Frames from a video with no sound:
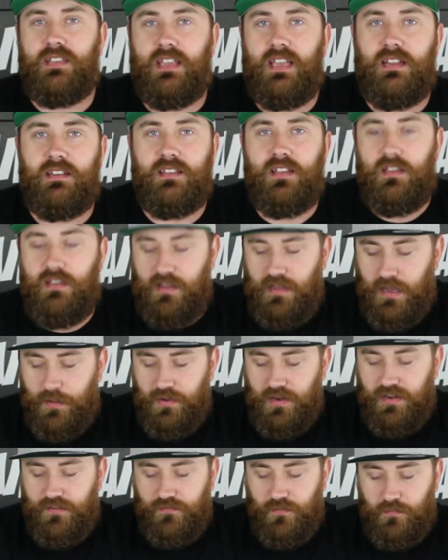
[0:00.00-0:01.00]
I can't tell you how
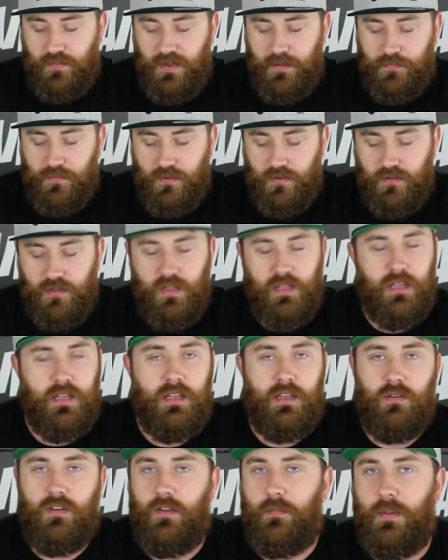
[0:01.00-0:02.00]
many different people,
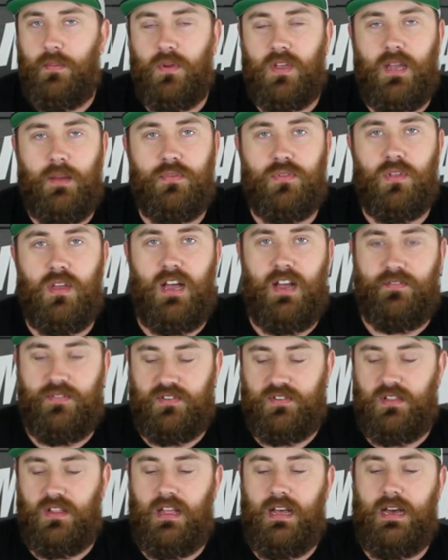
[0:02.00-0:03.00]
we have people come through the
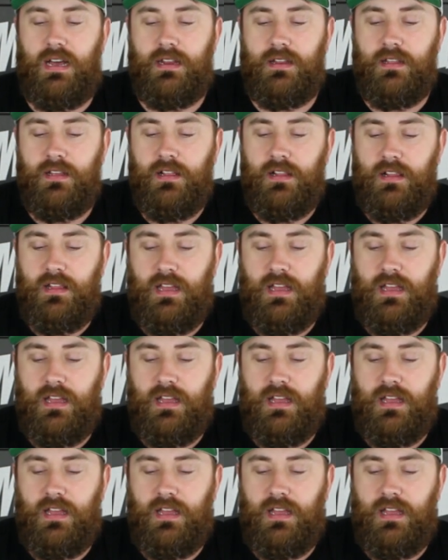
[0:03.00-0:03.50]
office a lot.